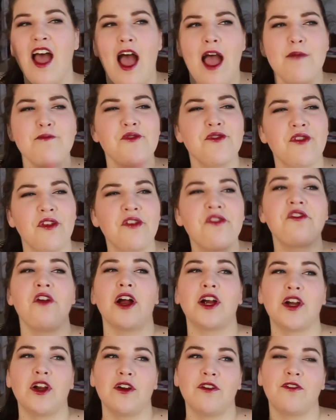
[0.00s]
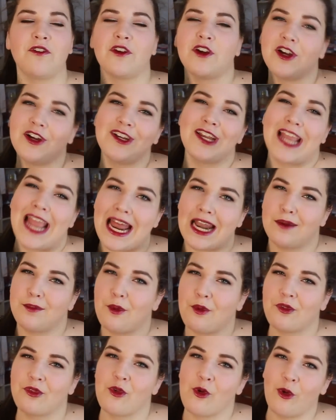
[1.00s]
I'm just a sucker for good
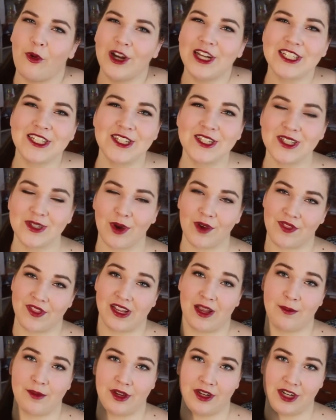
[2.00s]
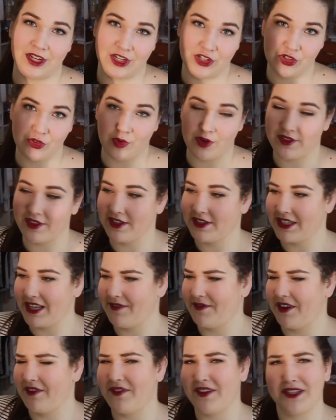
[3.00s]
animal stories so I think I'm gonna enjoy this
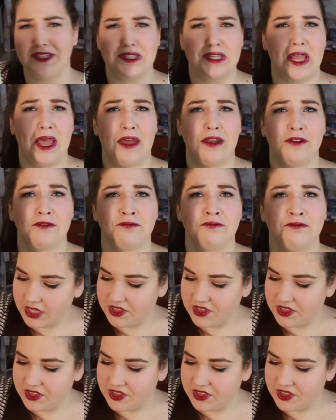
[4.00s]
even if it's sad.